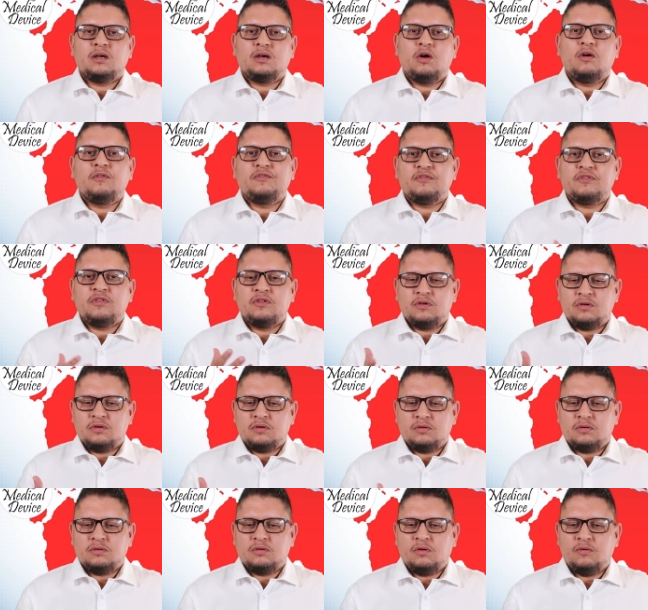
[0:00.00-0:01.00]
uh, of the
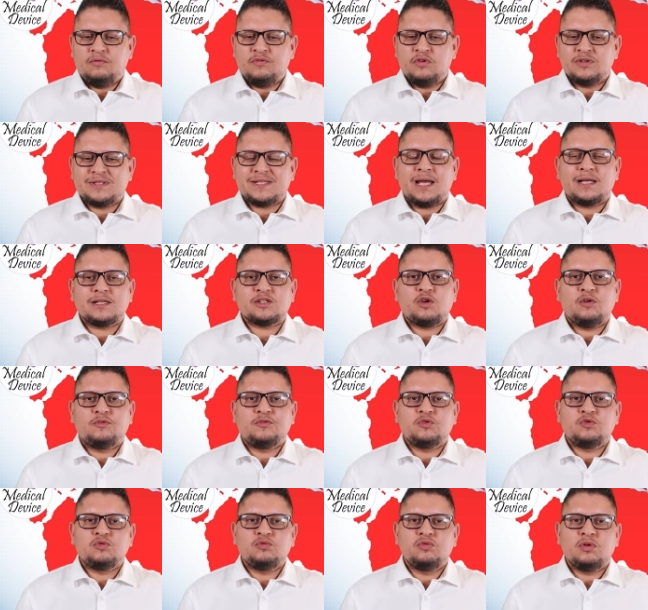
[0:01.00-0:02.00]
of the
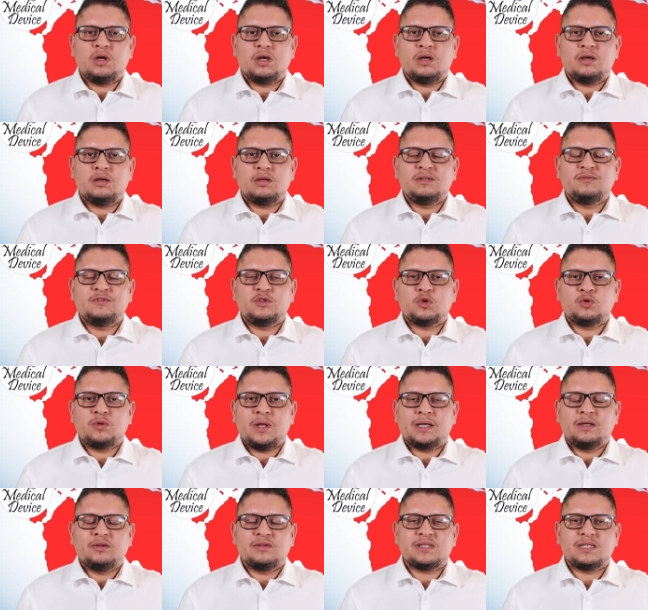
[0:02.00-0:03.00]
SARS-CoV-2 uh, in vitro
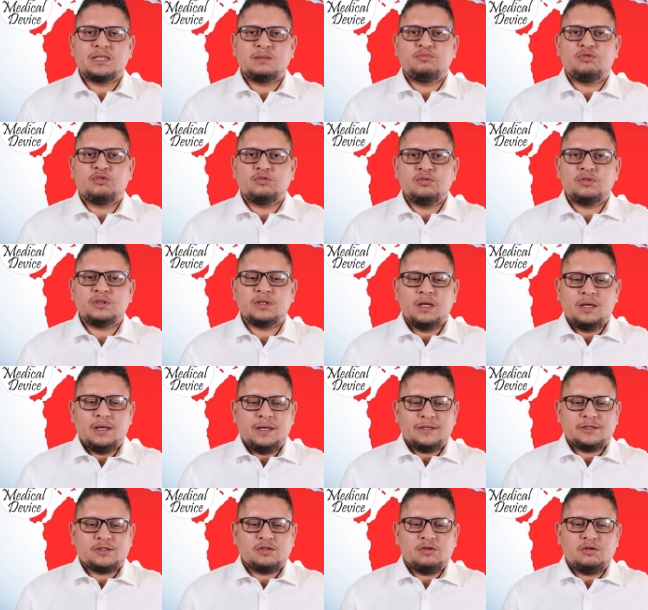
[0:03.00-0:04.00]
diagnostic product.
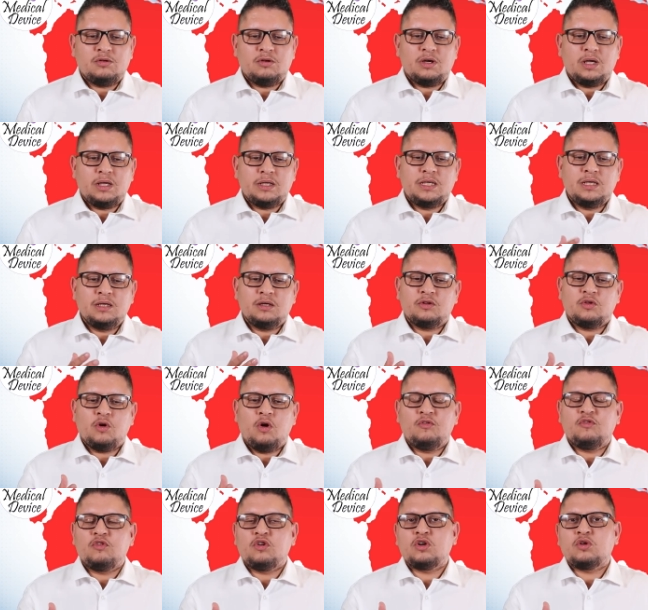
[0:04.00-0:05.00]
So here the
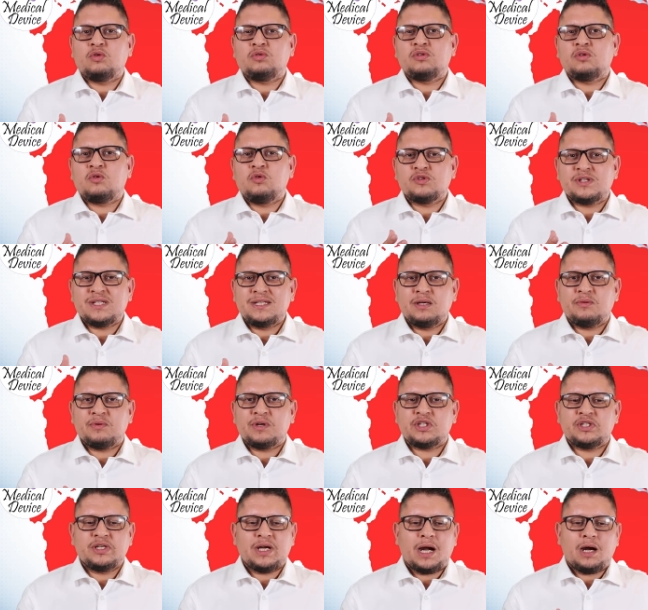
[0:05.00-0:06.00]
overall
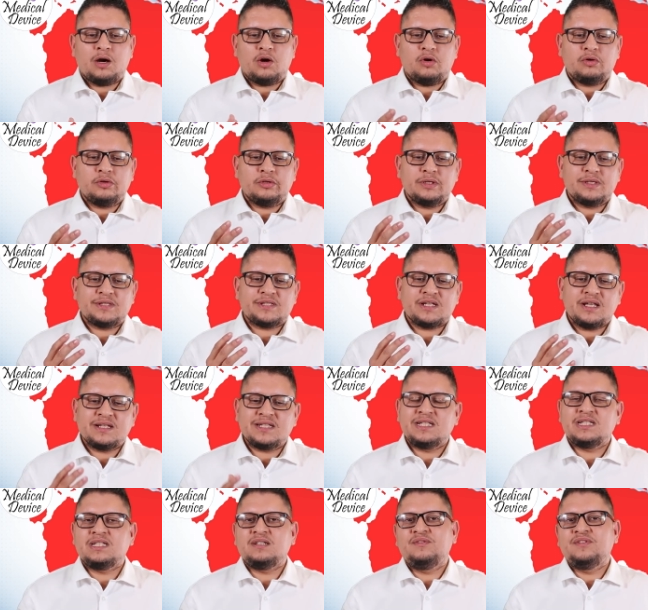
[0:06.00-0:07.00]
consideration are on
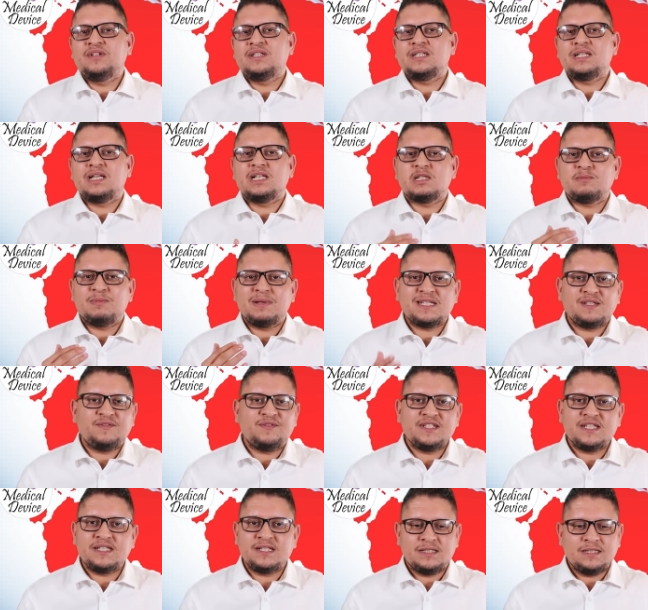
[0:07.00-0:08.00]
sensitivity and
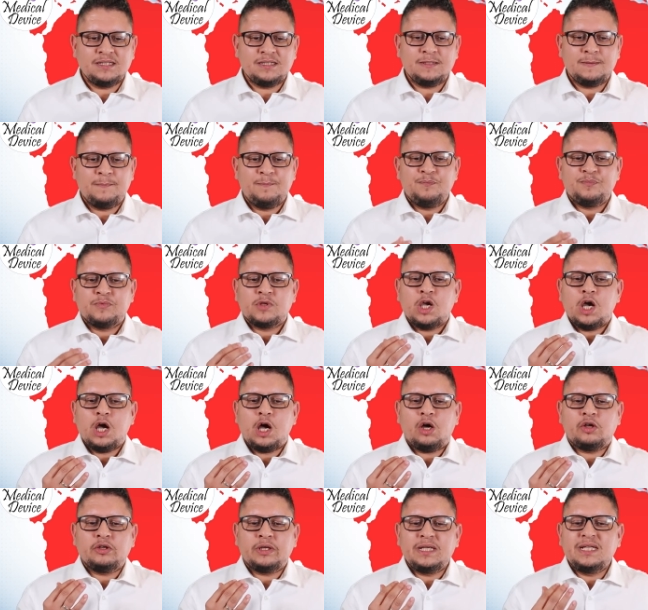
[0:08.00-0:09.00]
specificity,
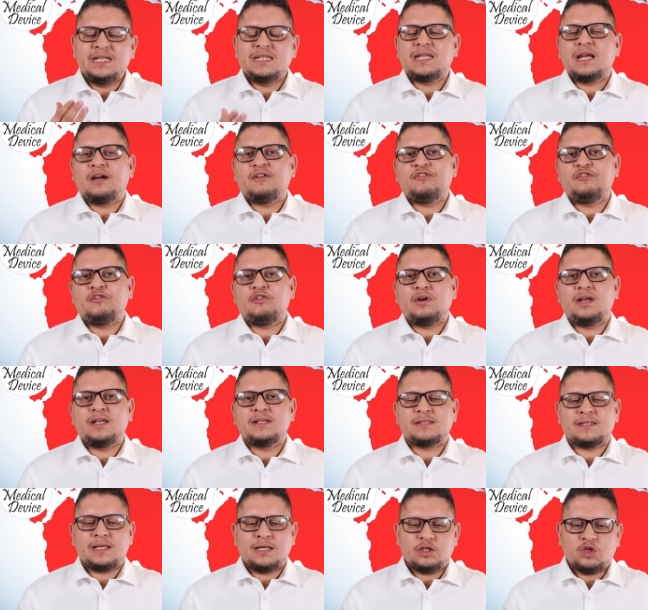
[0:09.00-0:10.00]
uh, on
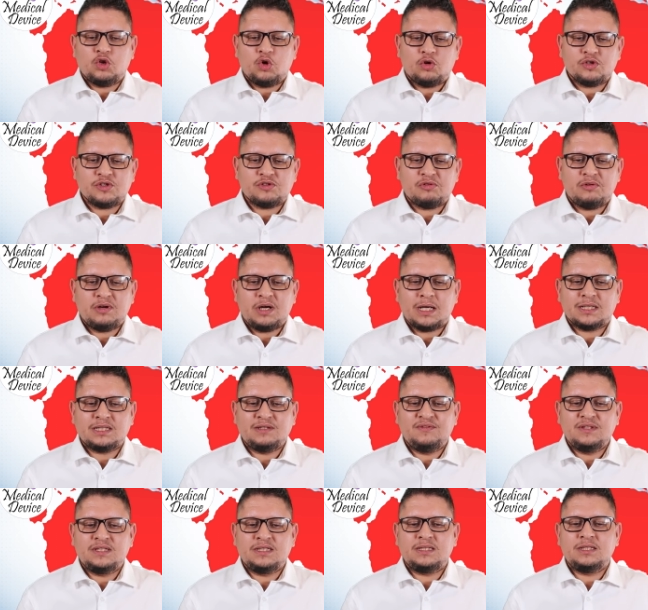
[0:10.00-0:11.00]
interference and
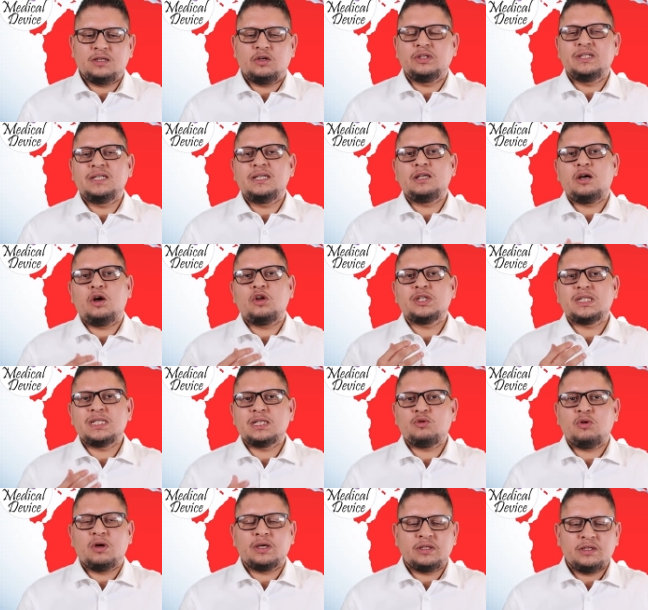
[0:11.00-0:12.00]
cross-reactivity, on
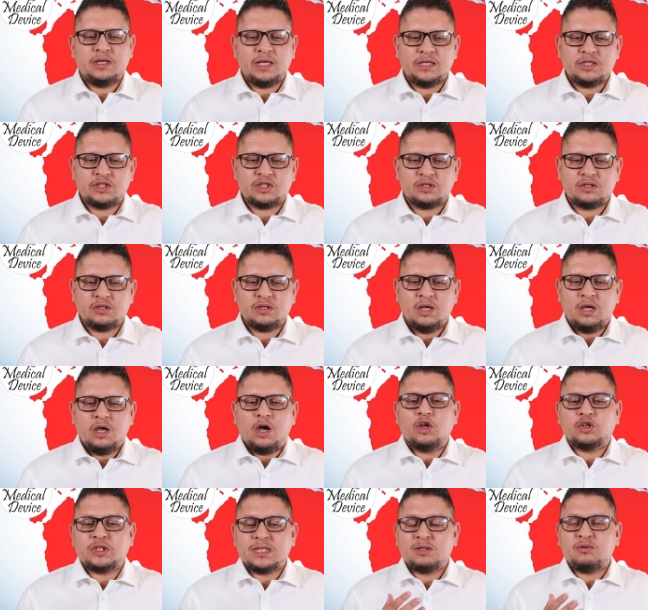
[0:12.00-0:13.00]
anticoagulation,
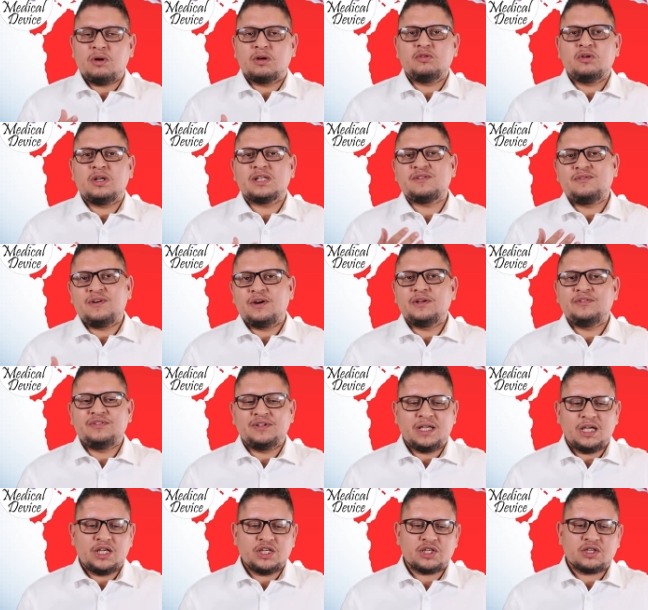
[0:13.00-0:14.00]
anticoagulants
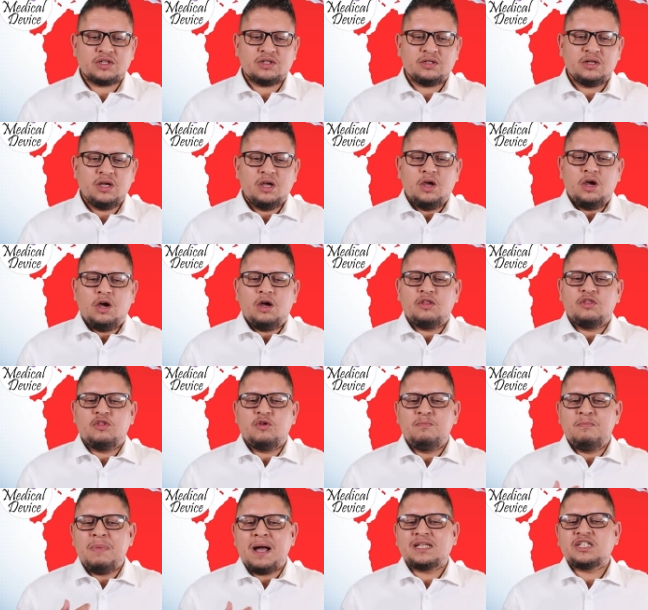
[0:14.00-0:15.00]
verification information on
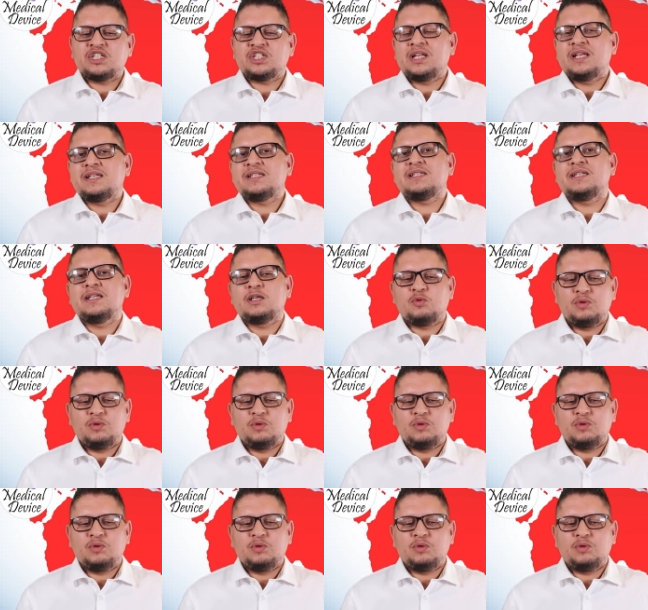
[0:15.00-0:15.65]
the batch testing